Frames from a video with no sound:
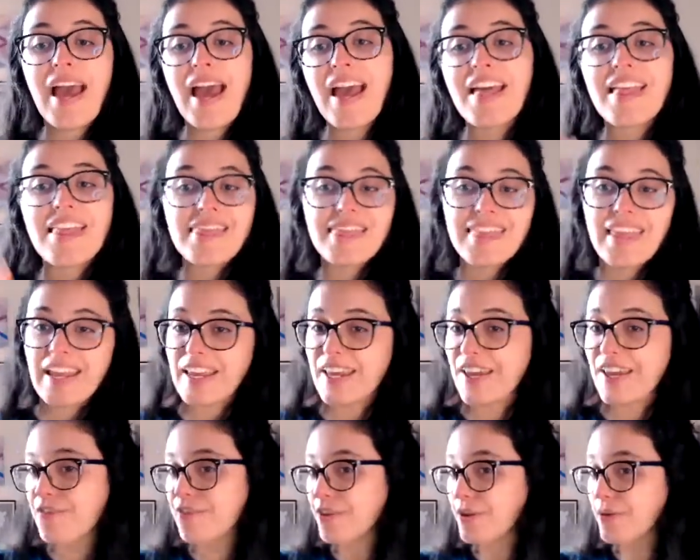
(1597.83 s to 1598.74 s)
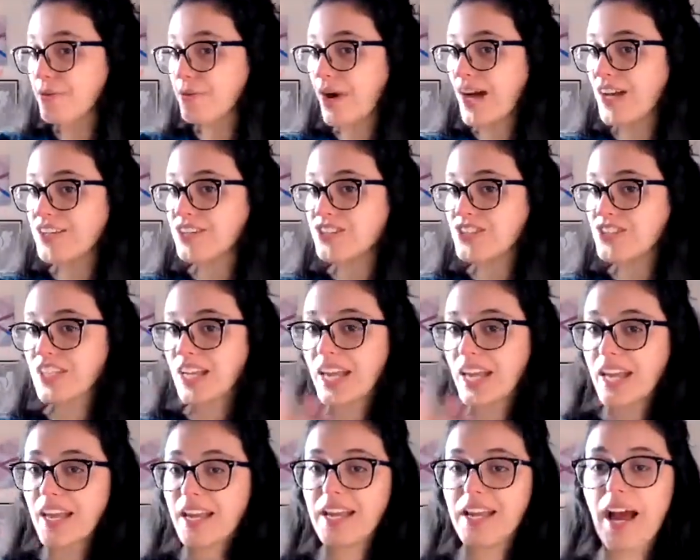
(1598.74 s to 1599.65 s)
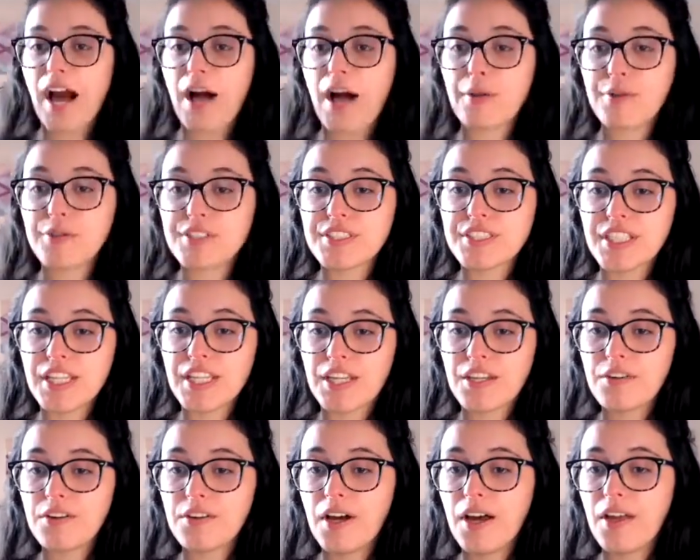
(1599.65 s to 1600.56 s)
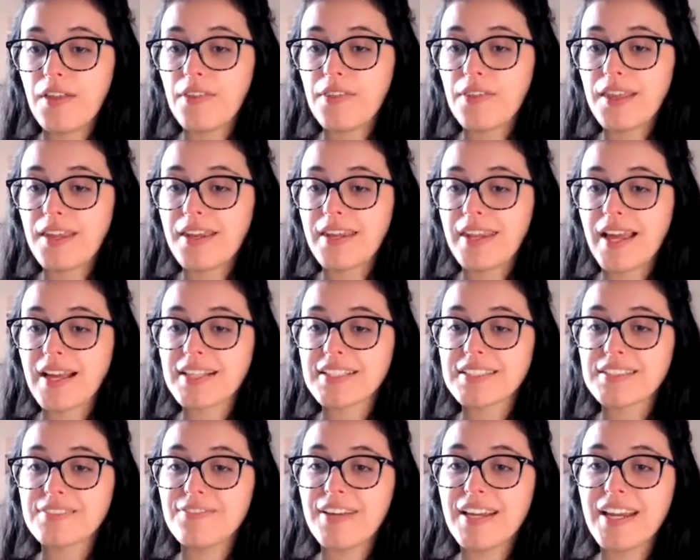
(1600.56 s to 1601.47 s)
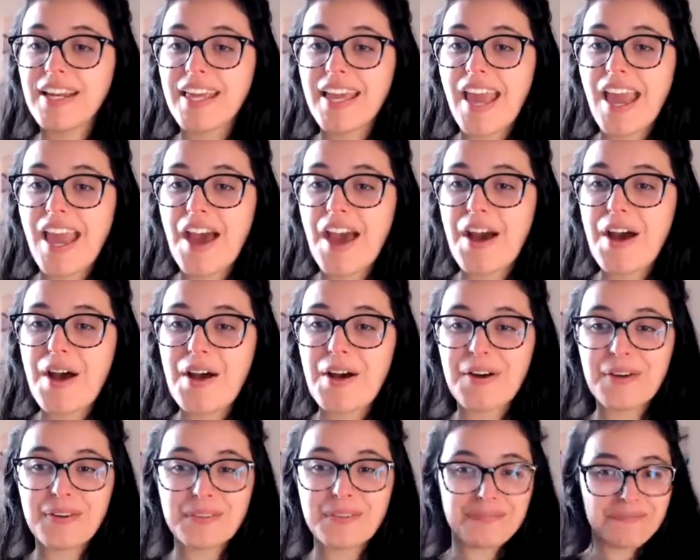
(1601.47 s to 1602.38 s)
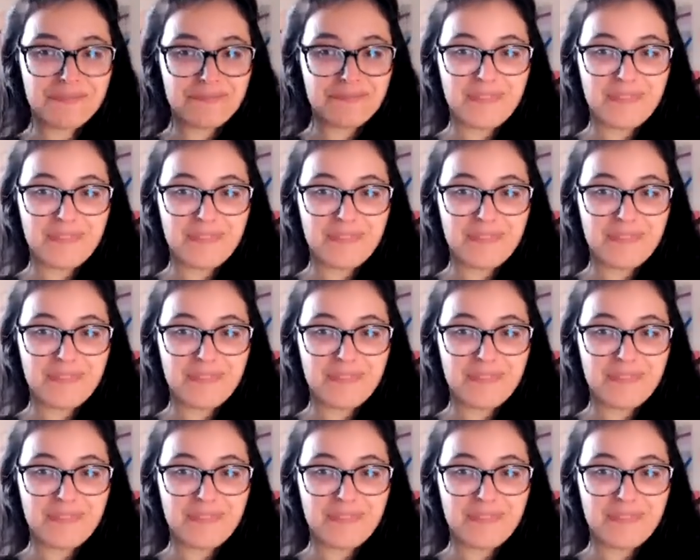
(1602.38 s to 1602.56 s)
And thank you for watching. I'll see you on the next video.